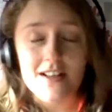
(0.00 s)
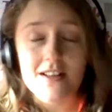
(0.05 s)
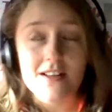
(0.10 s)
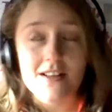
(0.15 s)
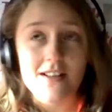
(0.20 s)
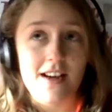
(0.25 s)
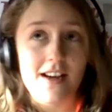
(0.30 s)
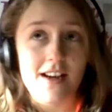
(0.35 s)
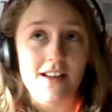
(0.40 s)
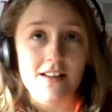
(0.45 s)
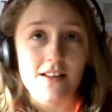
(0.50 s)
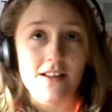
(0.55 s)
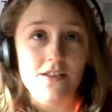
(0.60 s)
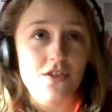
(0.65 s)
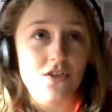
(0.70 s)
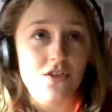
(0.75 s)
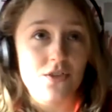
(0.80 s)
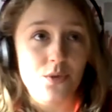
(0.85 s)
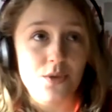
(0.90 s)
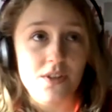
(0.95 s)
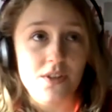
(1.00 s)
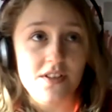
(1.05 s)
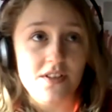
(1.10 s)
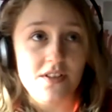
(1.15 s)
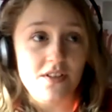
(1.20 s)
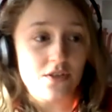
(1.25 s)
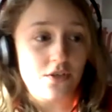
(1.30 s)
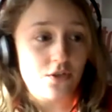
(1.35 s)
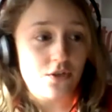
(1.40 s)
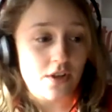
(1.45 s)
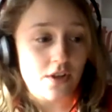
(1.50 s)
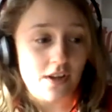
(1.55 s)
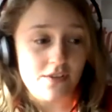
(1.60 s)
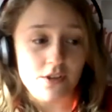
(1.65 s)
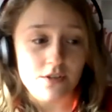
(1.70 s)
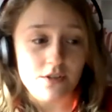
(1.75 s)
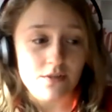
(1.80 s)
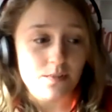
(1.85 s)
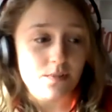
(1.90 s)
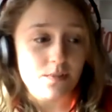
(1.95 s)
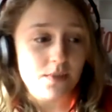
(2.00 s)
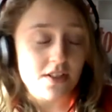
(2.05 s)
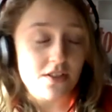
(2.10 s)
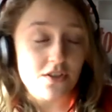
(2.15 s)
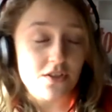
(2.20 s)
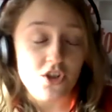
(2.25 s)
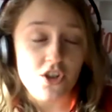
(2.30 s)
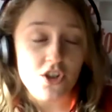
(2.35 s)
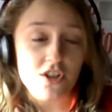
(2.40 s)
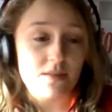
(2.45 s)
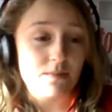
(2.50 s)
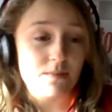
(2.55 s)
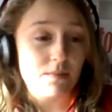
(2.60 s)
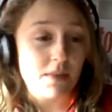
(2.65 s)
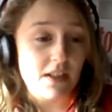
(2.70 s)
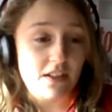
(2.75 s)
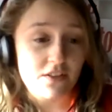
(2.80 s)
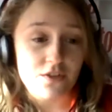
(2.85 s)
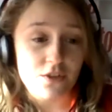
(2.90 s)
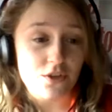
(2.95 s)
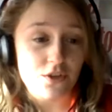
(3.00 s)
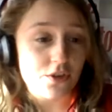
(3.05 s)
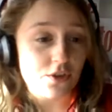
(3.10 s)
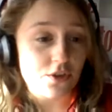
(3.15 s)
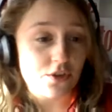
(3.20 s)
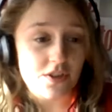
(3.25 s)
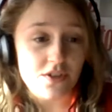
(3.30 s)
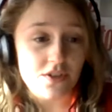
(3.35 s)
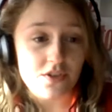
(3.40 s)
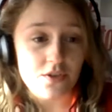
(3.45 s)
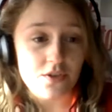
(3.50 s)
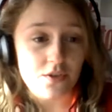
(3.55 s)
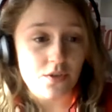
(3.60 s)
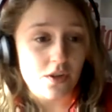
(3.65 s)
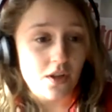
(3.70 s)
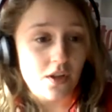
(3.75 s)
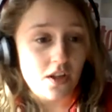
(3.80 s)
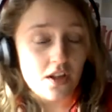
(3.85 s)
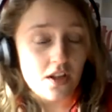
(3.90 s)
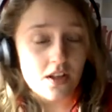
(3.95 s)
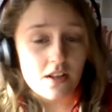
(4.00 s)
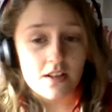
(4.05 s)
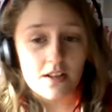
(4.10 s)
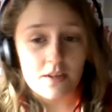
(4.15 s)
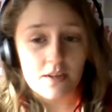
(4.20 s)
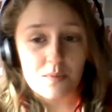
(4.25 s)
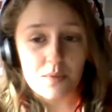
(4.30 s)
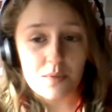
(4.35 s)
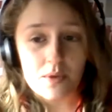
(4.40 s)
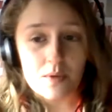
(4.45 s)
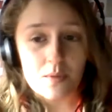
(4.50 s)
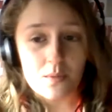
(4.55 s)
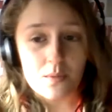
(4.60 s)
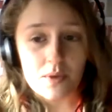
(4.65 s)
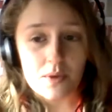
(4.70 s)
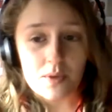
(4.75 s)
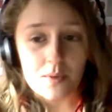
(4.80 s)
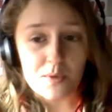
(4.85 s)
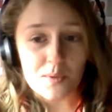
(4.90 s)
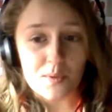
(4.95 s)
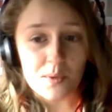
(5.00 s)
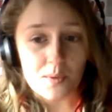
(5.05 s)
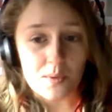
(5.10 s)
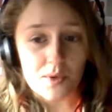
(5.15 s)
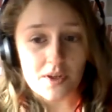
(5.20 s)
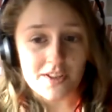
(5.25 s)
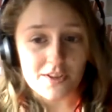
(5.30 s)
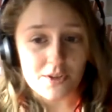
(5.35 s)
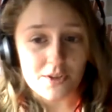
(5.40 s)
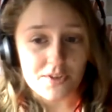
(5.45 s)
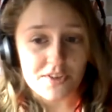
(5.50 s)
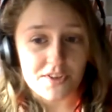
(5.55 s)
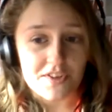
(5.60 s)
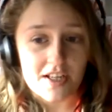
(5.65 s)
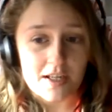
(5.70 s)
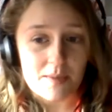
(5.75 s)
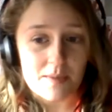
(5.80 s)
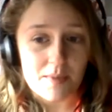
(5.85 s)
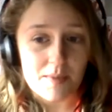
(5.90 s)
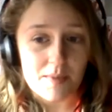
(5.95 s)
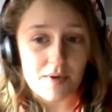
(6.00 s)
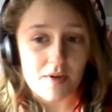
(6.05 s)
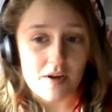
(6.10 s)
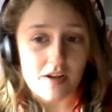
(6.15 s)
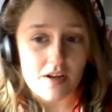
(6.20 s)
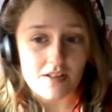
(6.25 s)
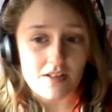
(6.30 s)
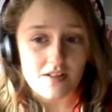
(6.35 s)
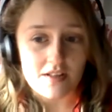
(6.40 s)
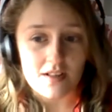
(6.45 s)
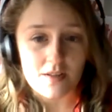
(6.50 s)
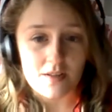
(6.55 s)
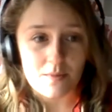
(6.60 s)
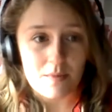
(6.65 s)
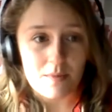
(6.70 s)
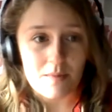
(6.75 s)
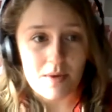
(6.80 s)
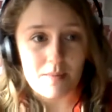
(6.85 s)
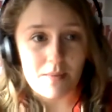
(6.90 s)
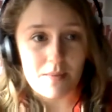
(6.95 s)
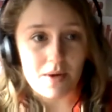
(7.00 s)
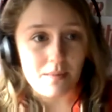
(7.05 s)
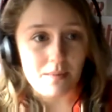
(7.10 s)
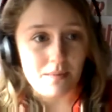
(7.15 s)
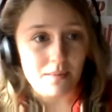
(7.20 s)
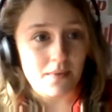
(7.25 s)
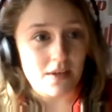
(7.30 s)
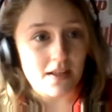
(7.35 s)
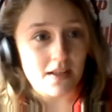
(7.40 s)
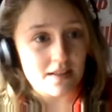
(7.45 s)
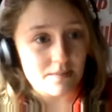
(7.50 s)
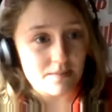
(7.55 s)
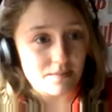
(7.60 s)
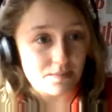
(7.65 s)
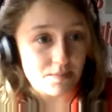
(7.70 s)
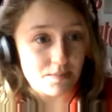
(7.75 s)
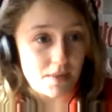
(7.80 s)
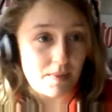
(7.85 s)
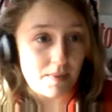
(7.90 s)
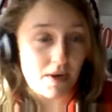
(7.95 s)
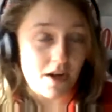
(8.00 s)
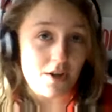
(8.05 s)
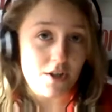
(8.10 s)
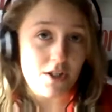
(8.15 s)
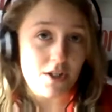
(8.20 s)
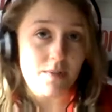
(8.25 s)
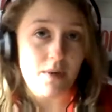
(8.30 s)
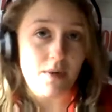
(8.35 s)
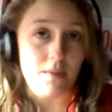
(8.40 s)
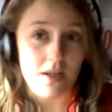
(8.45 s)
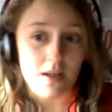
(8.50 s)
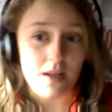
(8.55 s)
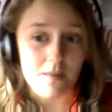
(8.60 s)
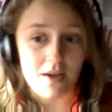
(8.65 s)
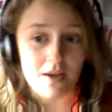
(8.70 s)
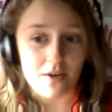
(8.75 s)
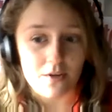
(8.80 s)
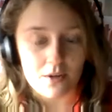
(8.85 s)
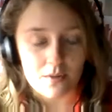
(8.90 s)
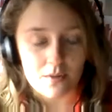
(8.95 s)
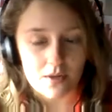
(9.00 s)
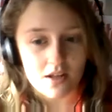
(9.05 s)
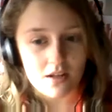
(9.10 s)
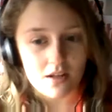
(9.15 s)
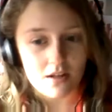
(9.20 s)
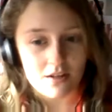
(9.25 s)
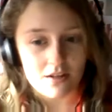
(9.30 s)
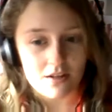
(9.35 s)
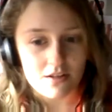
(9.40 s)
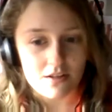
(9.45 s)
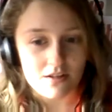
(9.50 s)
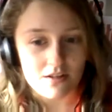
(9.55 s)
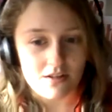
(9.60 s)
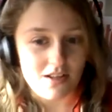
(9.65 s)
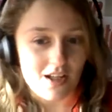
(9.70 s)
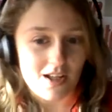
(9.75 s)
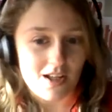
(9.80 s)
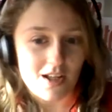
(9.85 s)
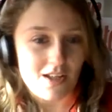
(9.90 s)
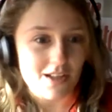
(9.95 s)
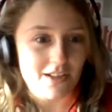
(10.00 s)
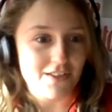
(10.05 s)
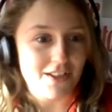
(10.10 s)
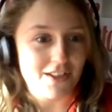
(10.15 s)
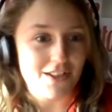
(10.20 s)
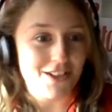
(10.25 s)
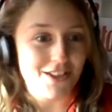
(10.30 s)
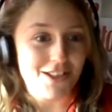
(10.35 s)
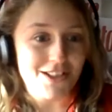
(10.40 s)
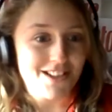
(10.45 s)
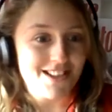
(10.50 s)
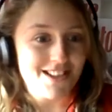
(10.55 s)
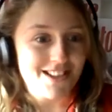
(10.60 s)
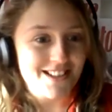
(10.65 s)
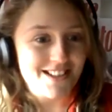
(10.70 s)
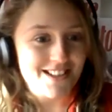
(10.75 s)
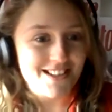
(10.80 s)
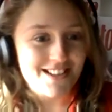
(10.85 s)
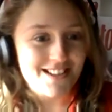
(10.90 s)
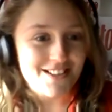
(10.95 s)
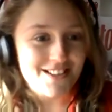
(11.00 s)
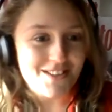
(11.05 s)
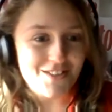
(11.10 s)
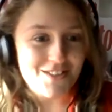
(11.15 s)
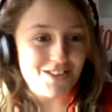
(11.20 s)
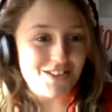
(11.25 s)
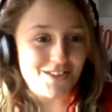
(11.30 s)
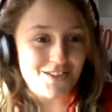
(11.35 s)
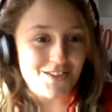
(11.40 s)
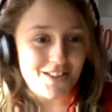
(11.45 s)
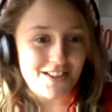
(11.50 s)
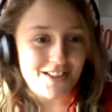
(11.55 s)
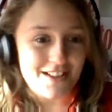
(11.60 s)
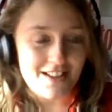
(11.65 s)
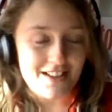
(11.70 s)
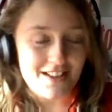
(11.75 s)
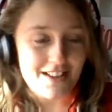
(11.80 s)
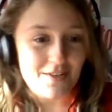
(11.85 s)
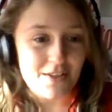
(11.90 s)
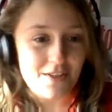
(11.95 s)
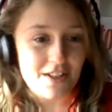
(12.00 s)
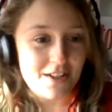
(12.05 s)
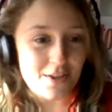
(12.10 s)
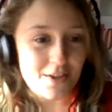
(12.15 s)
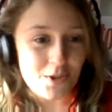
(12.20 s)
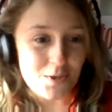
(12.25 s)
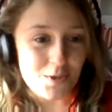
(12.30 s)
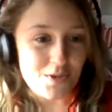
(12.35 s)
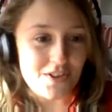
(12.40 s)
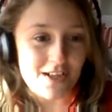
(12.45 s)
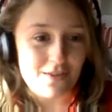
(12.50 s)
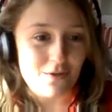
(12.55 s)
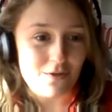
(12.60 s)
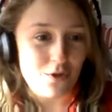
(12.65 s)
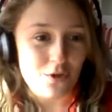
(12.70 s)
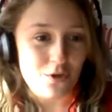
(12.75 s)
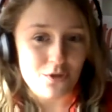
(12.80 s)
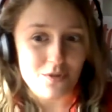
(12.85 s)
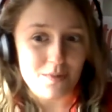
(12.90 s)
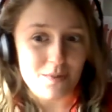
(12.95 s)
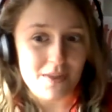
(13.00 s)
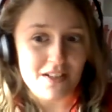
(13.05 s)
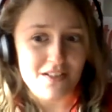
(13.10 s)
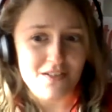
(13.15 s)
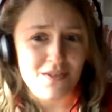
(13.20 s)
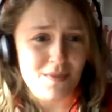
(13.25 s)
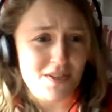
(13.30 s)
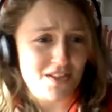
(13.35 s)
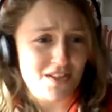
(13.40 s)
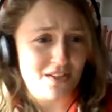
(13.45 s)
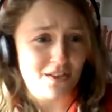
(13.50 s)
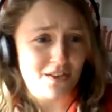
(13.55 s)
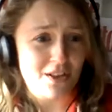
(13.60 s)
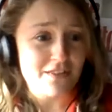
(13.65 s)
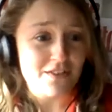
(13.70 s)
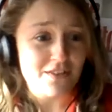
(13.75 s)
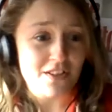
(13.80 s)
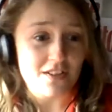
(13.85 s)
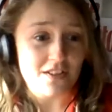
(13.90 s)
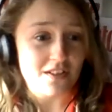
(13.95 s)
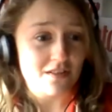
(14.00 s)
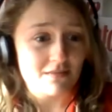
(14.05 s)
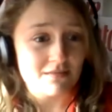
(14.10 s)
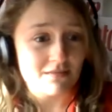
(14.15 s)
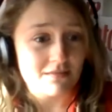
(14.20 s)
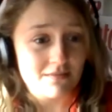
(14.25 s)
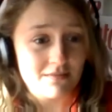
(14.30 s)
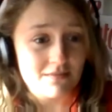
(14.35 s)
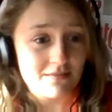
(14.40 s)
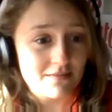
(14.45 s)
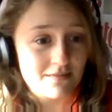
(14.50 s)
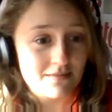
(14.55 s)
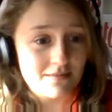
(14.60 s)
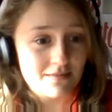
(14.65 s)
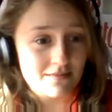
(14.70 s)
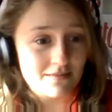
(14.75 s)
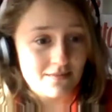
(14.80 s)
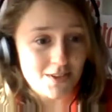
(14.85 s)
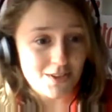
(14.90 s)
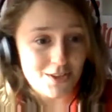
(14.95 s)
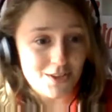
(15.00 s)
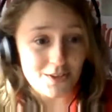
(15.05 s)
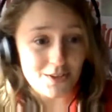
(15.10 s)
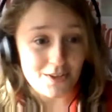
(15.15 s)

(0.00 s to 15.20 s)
Thailand's so easy to travel. It's just made for tourists, though. Like people were worried all the time about us, and when my mum and my partner's mum came out, they were like, "Yeah, I love it here." They were just worried. Like even at Koh San Road, my son loved it. You know.